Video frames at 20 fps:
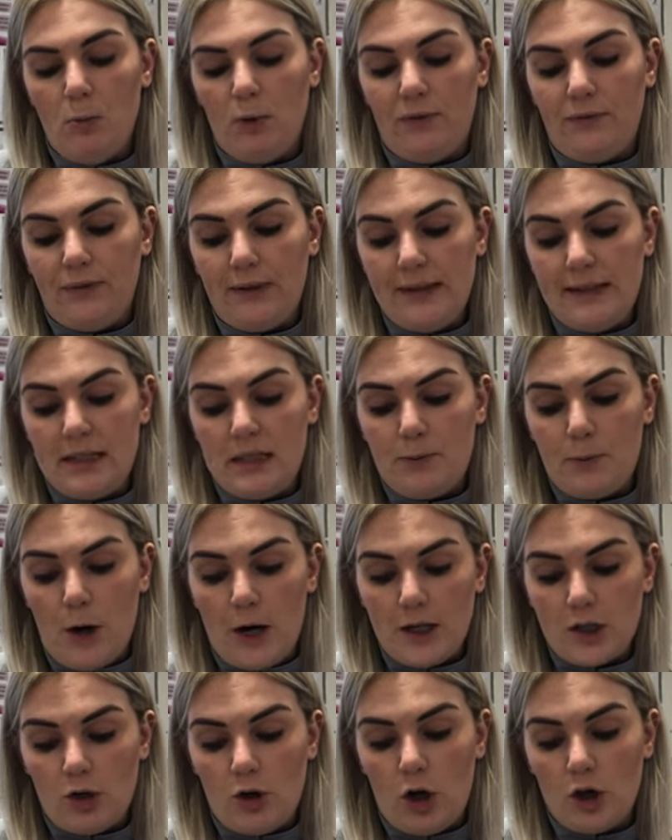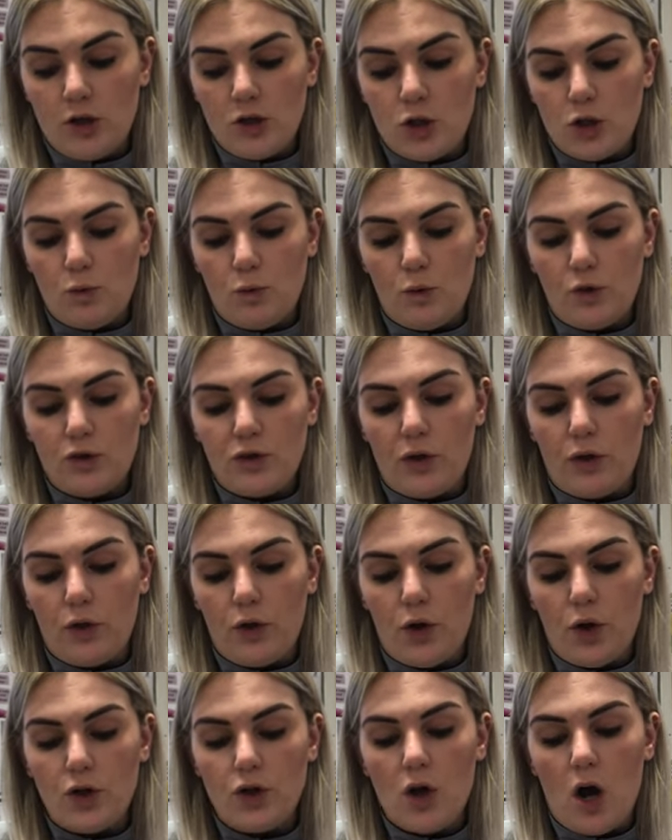but Flint spread across towards the
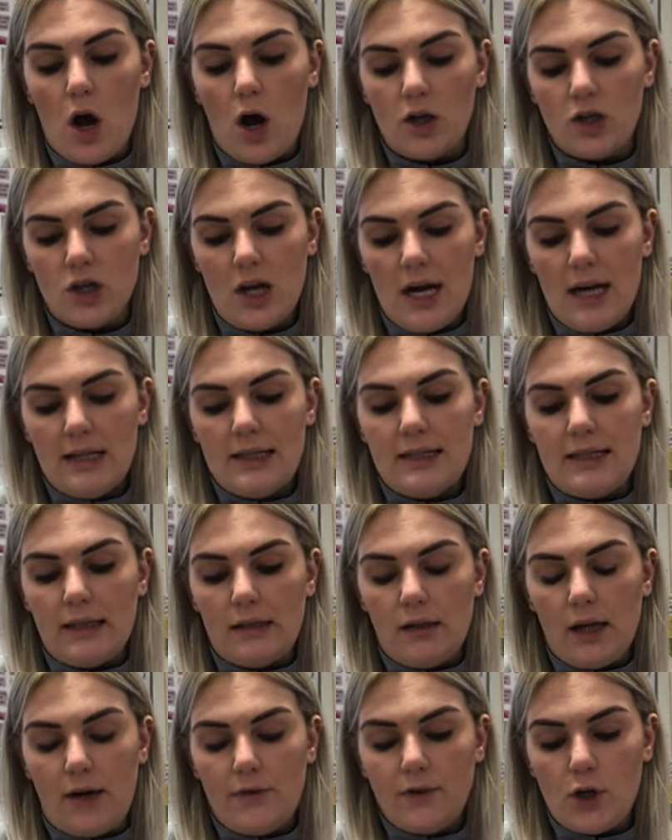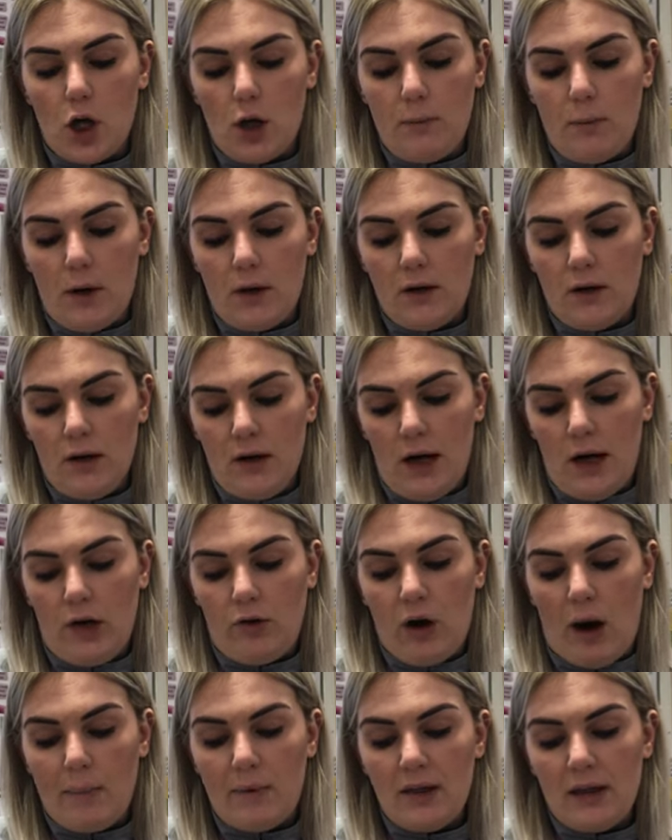third arch, still left open, and
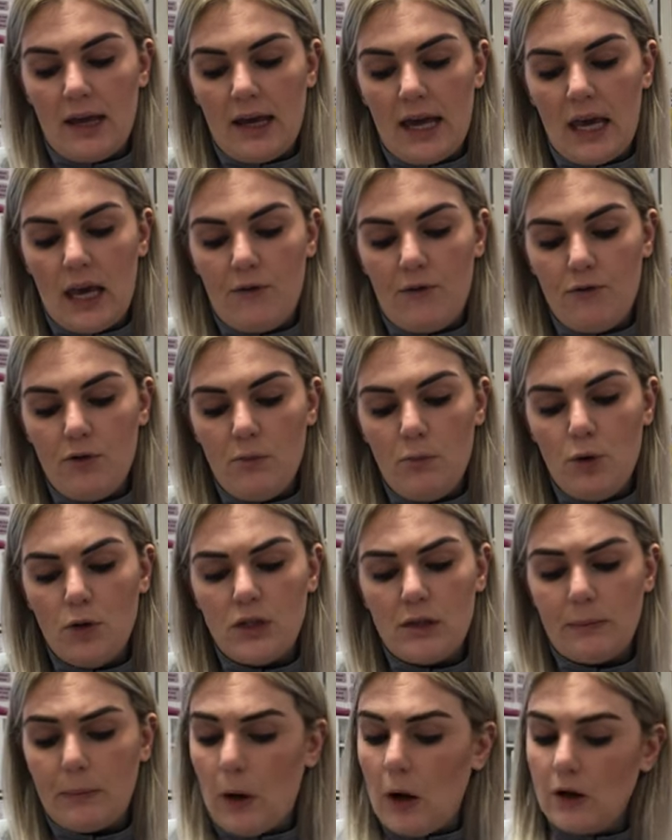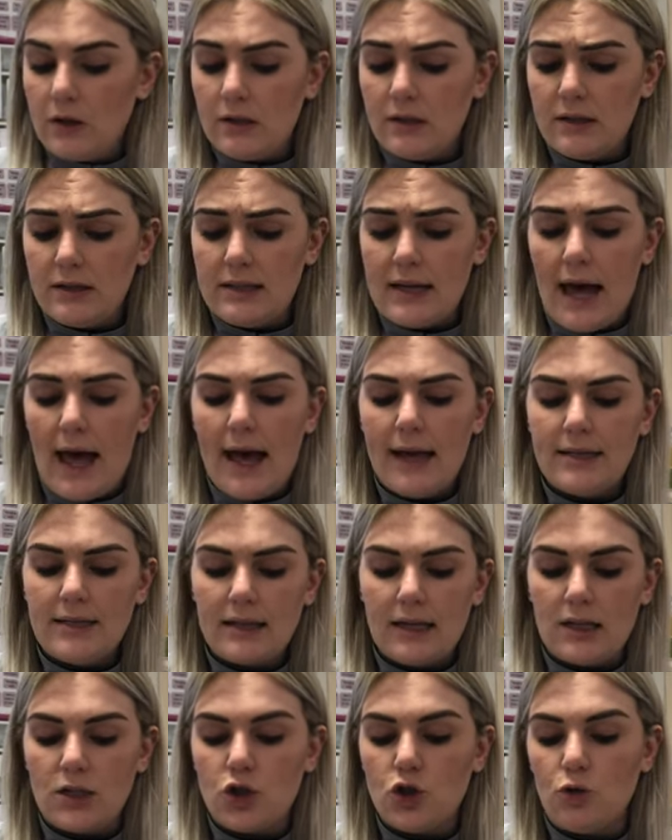grabbing the key from the music box,
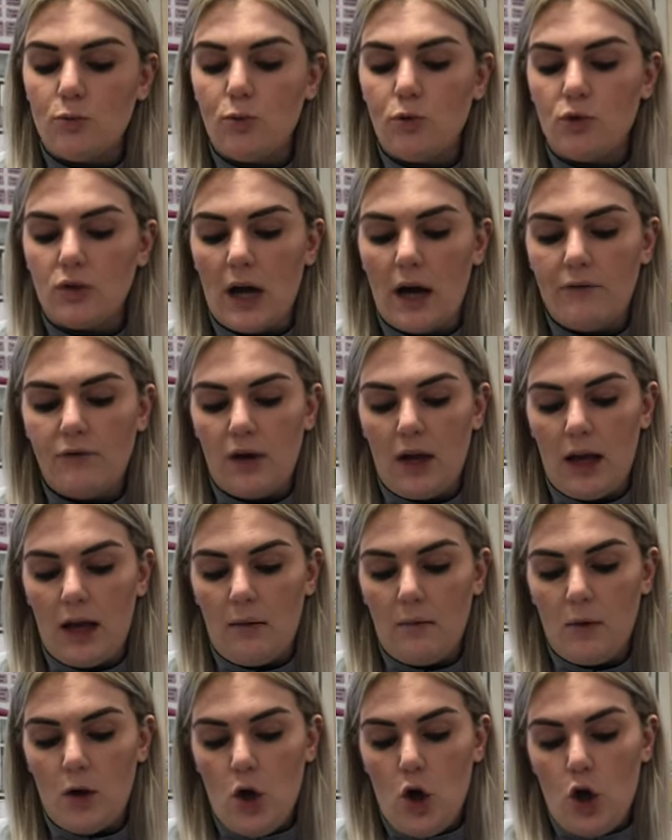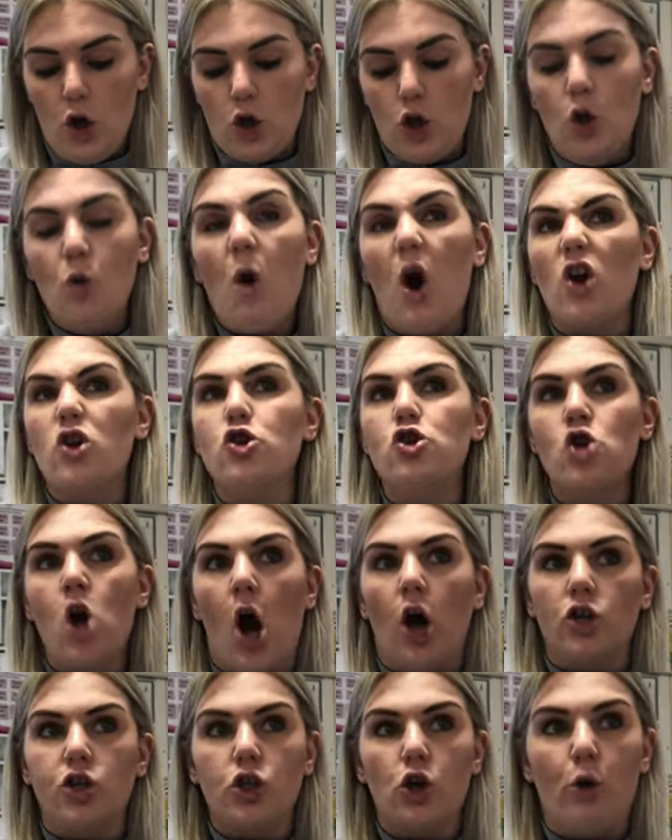Eska stumbled after him. You are
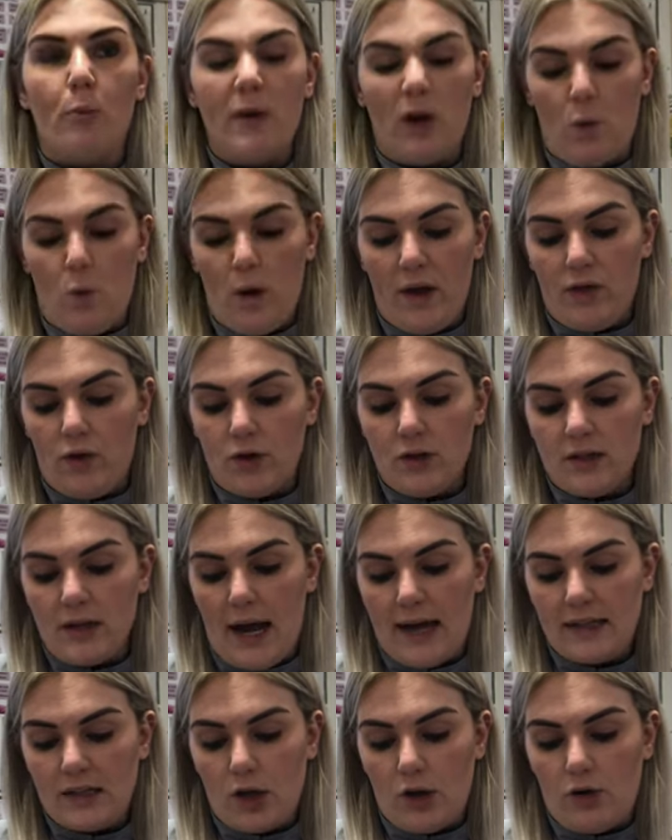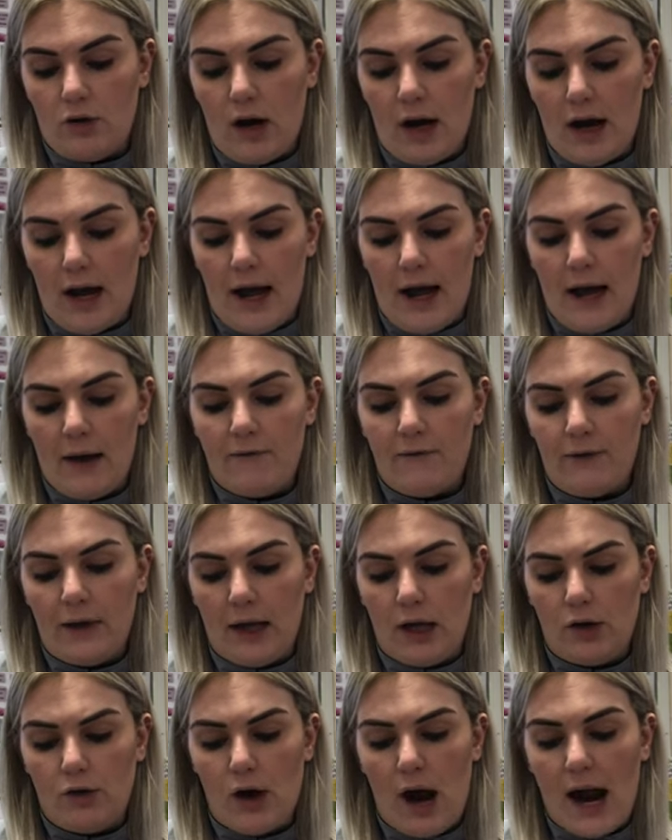not coming with us, Eska cri uh,
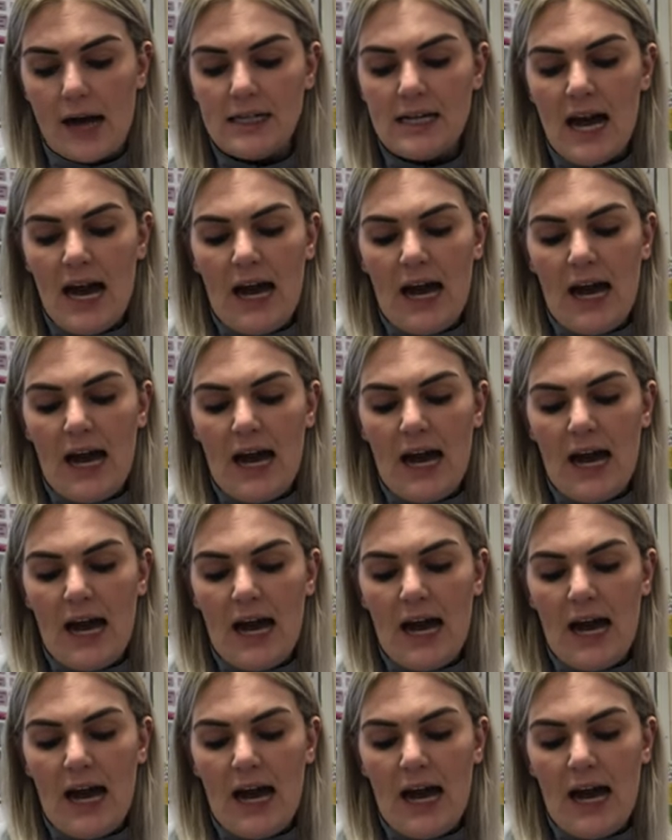Flint cried